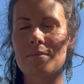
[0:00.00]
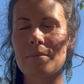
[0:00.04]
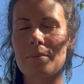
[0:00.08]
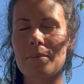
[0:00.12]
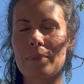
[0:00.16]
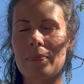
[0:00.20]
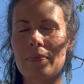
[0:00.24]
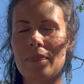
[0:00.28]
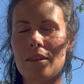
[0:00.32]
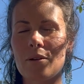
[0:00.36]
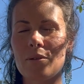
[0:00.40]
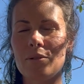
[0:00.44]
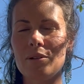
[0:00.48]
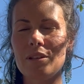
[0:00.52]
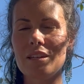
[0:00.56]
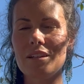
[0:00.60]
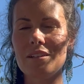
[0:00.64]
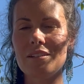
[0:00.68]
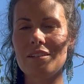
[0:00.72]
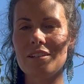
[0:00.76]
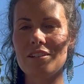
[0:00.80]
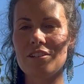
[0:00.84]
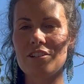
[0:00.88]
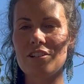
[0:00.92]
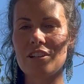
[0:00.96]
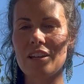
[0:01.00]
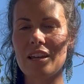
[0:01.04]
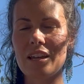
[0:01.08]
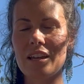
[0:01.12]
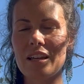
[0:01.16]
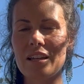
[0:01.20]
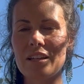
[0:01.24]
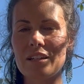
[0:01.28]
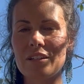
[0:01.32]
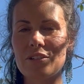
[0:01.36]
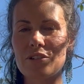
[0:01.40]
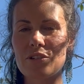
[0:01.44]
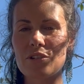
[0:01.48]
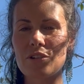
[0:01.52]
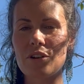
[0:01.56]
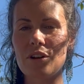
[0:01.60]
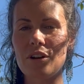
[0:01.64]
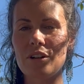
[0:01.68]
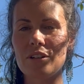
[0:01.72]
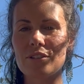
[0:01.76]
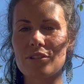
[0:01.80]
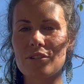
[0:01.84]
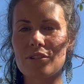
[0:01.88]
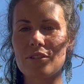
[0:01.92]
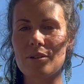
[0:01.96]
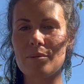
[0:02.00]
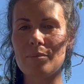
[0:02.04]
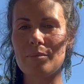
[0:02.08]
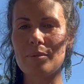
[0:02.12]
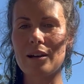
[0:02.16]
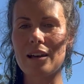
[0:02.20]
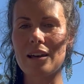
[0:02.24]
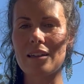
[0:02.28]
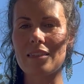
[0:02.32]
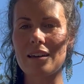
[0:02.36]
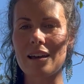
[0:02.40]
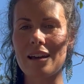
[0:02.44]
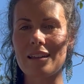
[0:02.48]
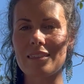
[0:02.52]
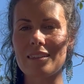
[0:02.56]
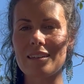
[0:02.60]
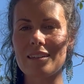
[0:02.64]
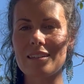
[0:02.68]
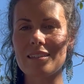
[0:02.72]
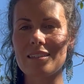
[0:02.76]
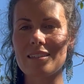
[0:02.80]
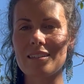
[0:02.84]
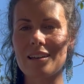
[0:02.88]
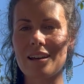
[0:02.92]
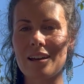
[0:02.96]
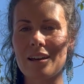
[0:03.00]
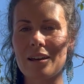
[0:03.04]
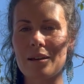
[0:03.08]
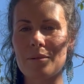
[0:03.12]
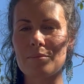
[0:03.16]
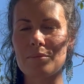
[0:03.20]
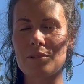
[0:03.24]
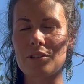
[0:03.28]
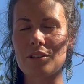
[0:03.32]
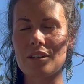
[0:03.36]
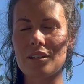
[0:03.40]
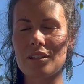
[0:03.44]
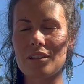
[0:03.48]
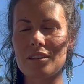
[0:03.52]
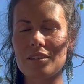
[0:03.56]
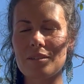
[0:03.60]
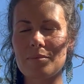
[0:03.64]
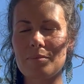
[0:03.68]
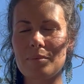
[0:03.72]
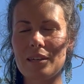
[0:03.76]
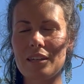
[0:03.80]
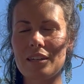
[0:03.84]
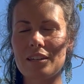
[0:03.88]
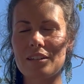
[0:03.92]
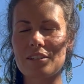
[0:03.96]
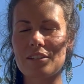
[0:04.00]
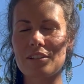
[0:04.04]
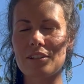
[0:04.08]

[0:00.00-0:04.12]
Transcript: No need to change or alter the breath at this time. Just begin to